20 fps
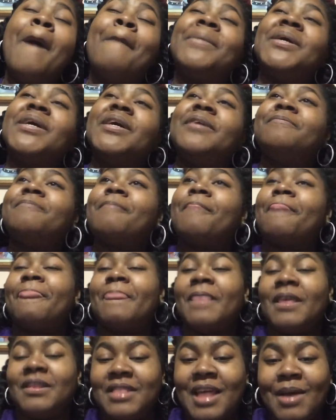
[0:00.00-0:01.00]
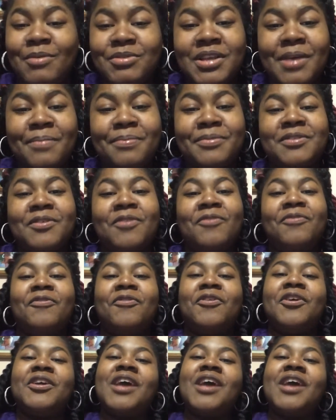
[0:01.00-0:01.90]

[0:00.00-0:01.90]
But that was episode 4.